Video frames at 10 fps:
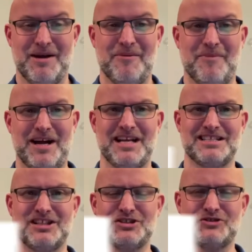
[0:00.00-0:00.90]
My next
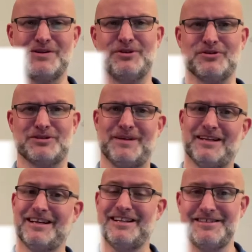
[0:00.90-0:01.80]
little scribble looks a bit
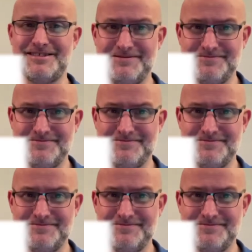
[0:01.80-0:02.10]
like this.